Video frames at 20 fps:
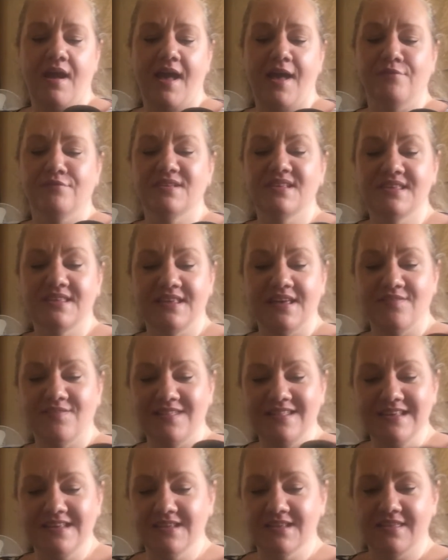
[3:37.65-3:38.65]
I was
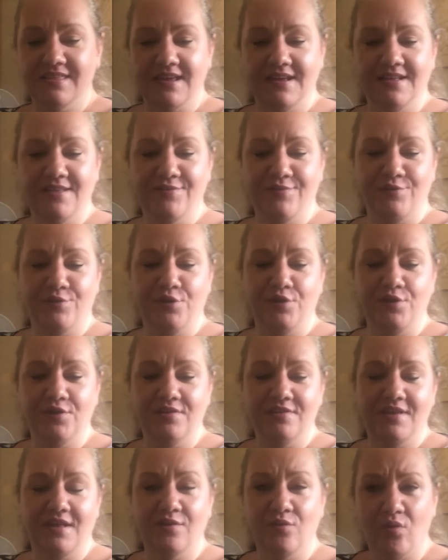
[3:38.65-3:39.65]
saving these things for
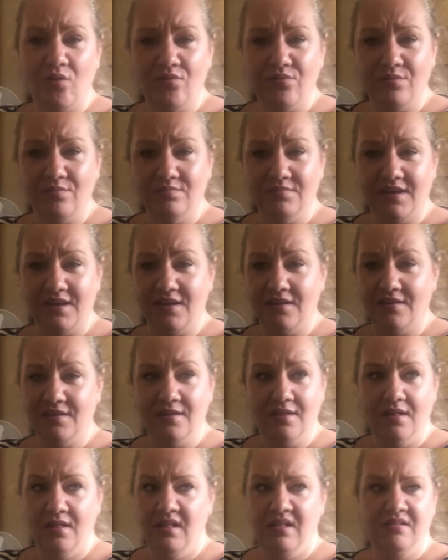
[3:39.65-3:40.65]
good. I got them like
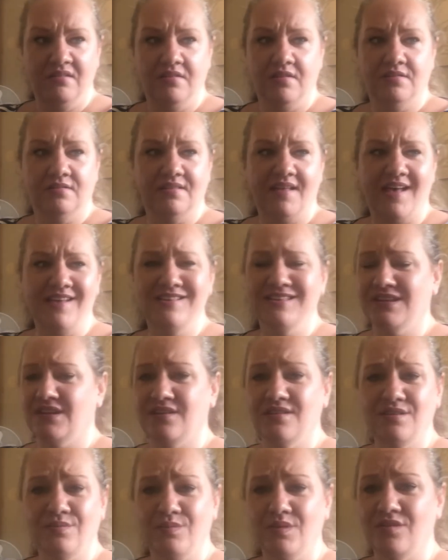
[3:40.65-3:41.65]
last
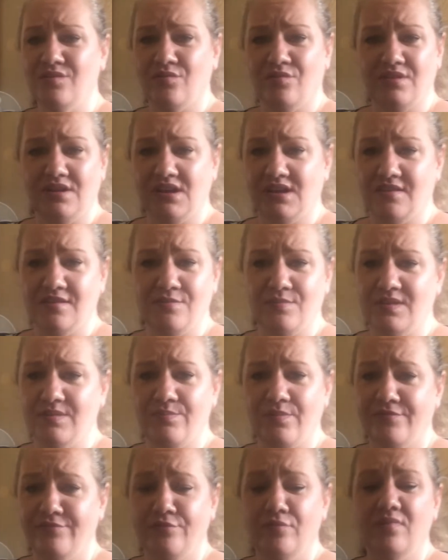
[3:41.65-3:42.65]
Christmas or the Christmas
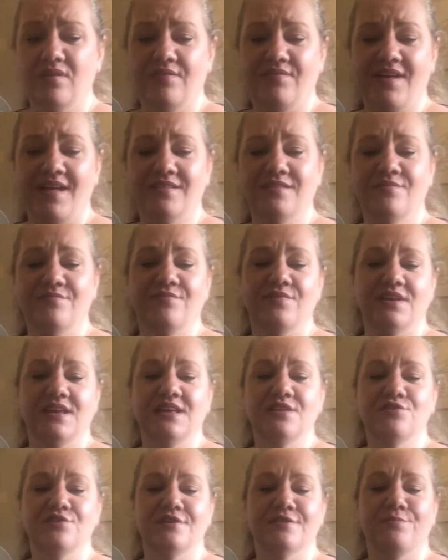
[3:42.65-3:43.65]
before. I've had them for
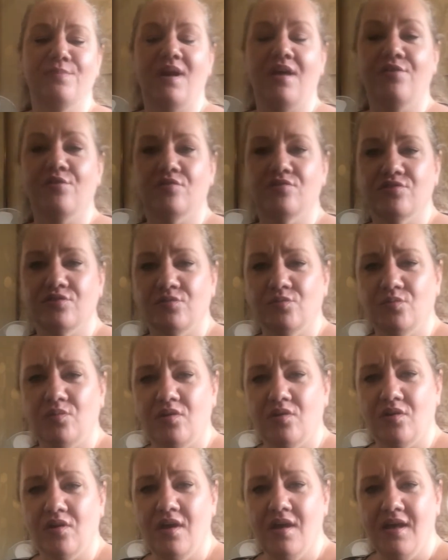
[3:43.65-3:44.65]
ages, but I thought, you know
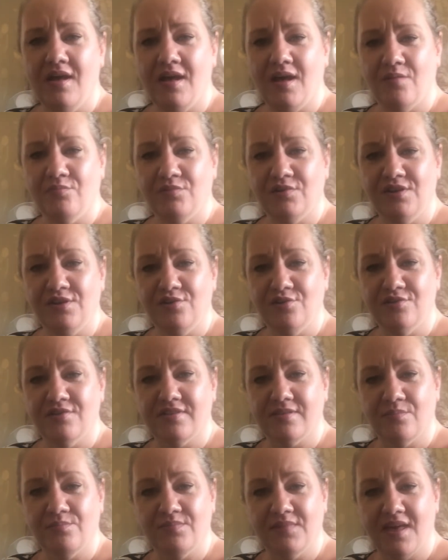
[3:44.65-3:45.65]
what, I'm going to use
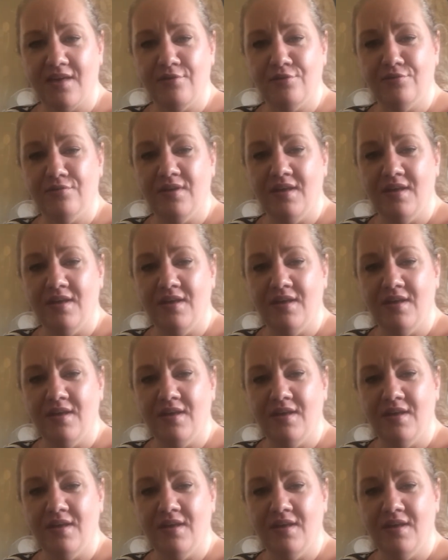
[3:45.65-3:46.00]
them now.